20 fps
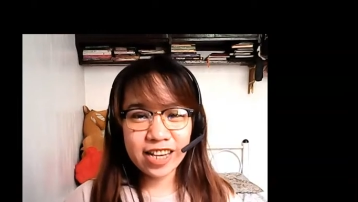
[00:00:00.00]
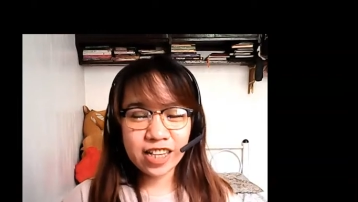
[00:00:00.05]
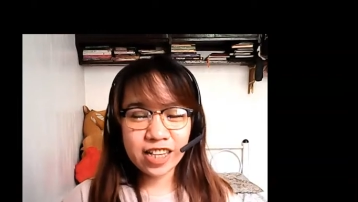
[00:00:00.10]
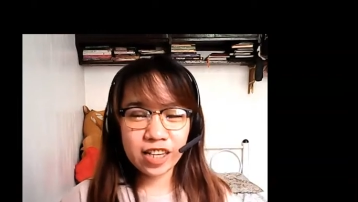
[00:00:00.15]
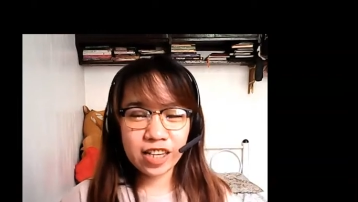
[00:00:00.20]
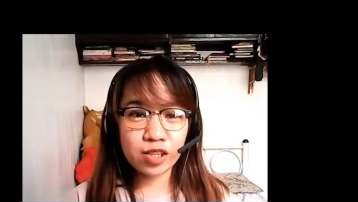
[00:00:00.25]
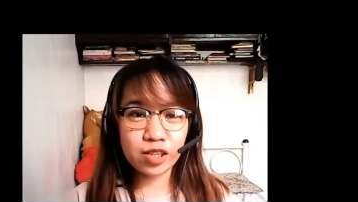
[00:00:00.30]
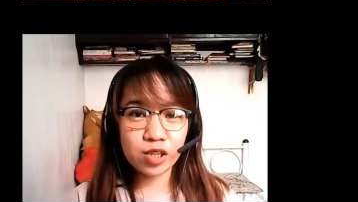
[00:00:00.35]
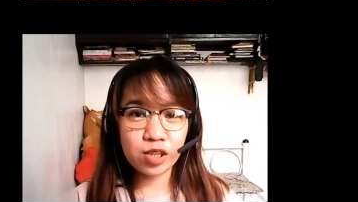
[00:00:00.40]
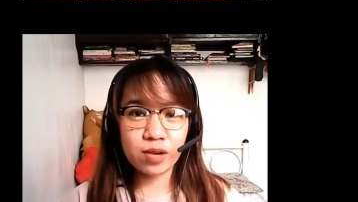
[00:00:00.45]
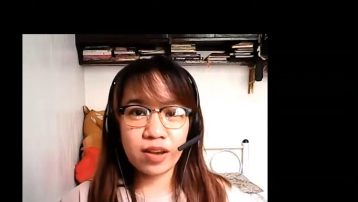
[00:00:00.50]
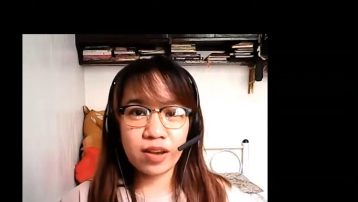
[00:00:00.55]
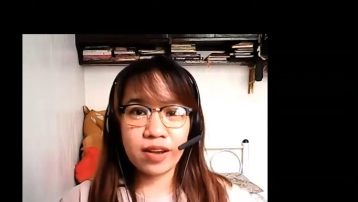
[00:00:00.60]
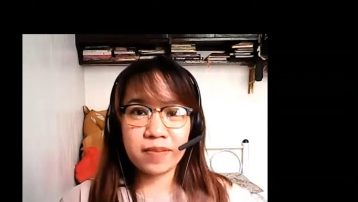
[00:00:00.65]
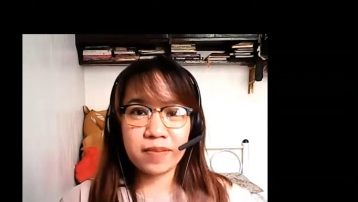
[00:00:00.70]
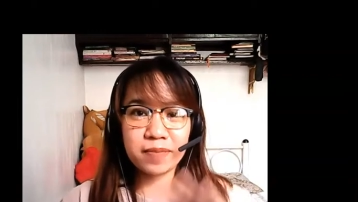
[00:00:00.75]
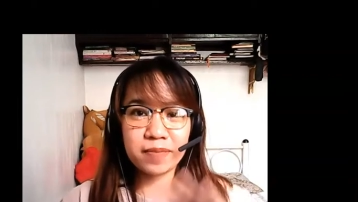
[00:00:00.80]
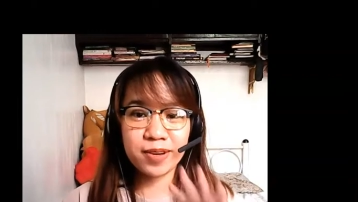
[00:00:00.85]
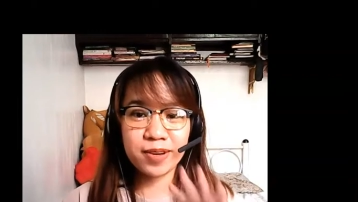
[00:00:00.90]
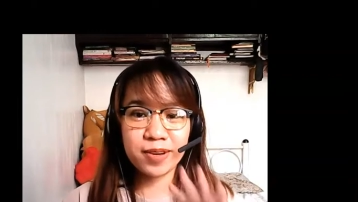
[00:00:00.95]
okay, to
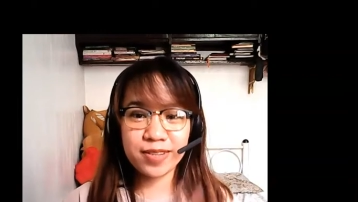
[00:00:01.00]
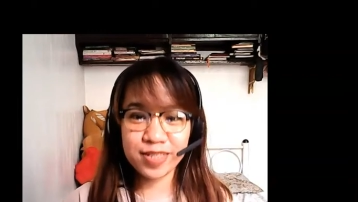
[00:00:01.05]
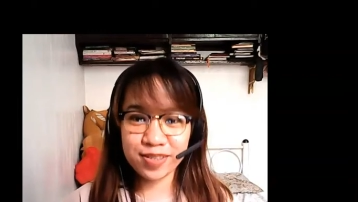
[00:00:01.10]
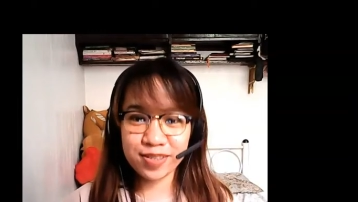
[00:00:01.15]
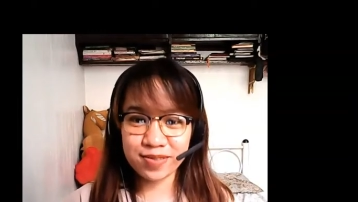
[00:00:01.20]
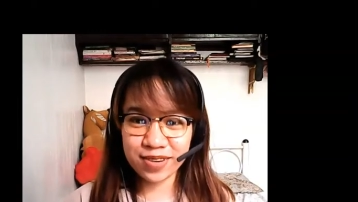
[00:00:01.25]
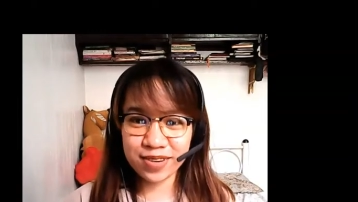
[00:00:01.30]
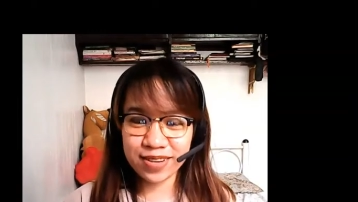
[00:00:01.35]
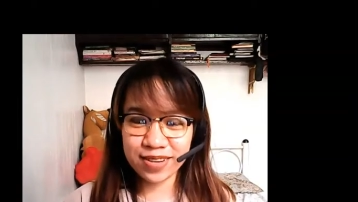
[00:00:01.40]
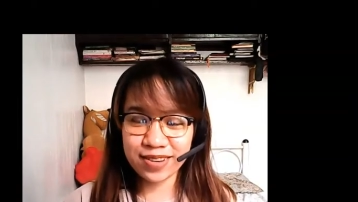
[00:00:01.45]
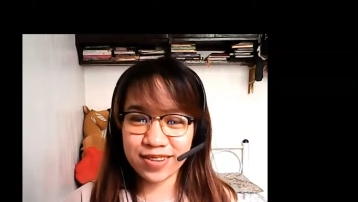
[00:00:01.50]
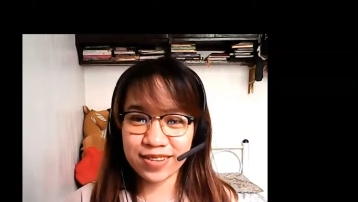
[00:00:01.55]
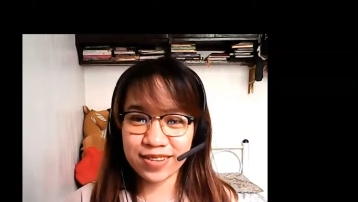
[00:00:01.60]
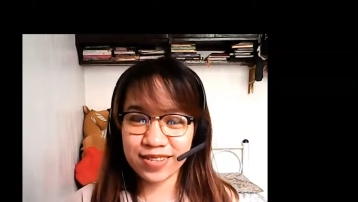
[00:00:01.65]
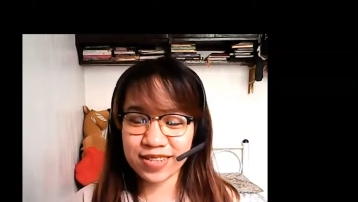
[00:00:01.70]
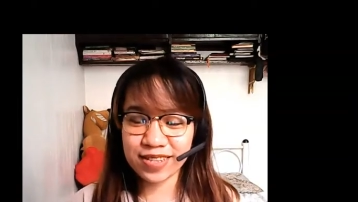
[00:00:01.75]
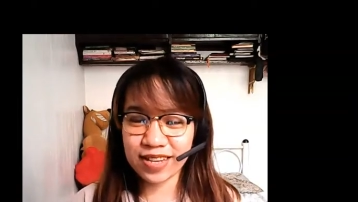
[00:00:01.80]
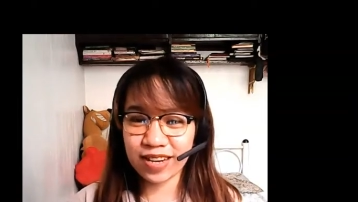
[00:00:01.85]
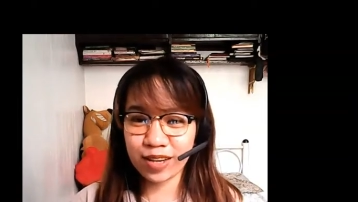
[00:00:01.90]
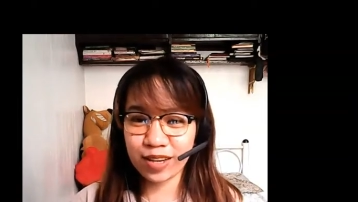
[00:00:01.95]
help my
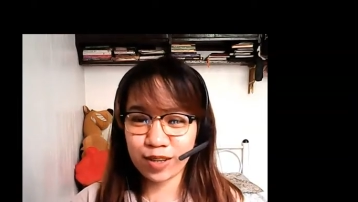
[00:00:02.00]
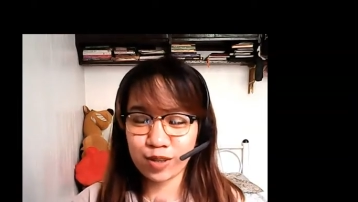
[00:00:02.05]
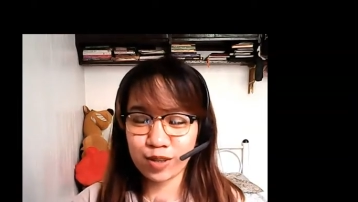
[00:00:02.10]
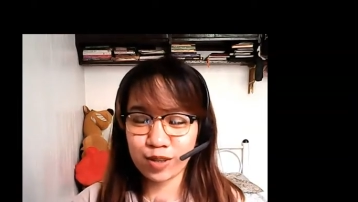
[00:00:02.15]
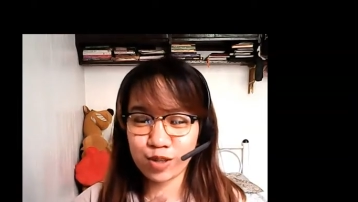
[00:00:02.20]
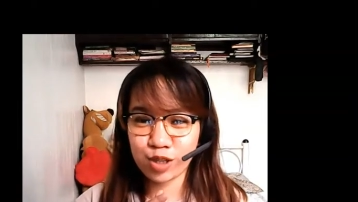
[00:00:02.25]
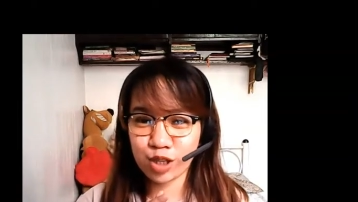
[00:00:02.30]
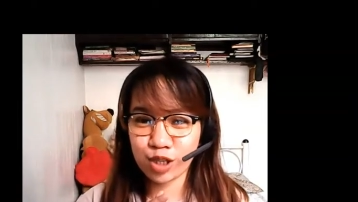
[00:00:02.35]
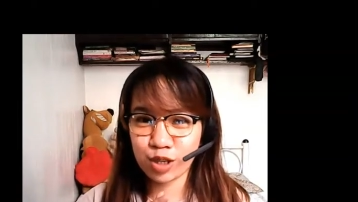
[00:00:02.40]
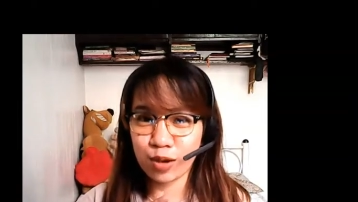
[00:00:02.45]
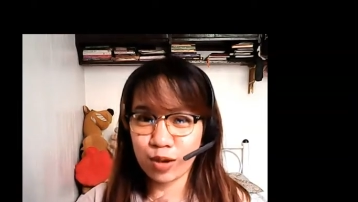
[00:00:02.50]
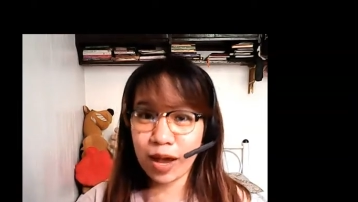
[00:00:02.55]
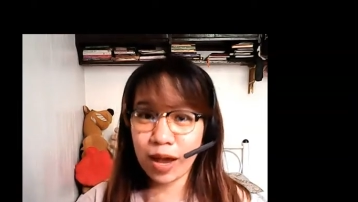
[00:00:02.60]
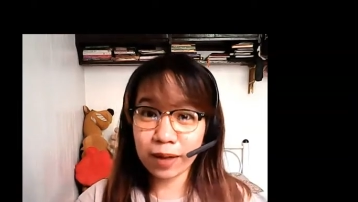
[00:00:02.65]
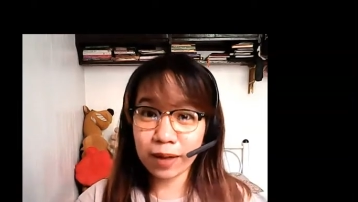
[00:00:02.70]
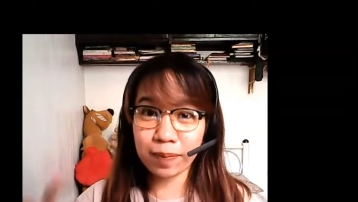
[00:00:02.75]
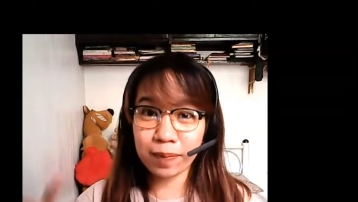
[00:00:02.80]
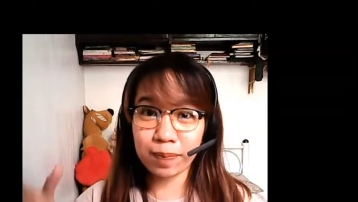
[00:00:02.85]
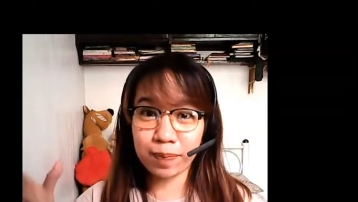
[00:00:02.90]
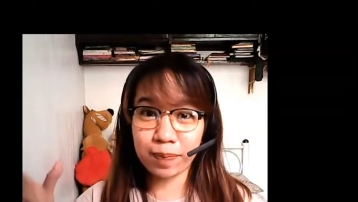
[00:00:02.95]
students and to
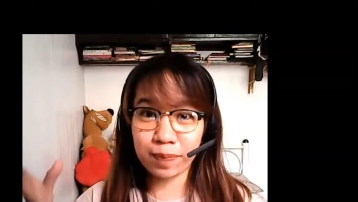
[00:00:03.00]
help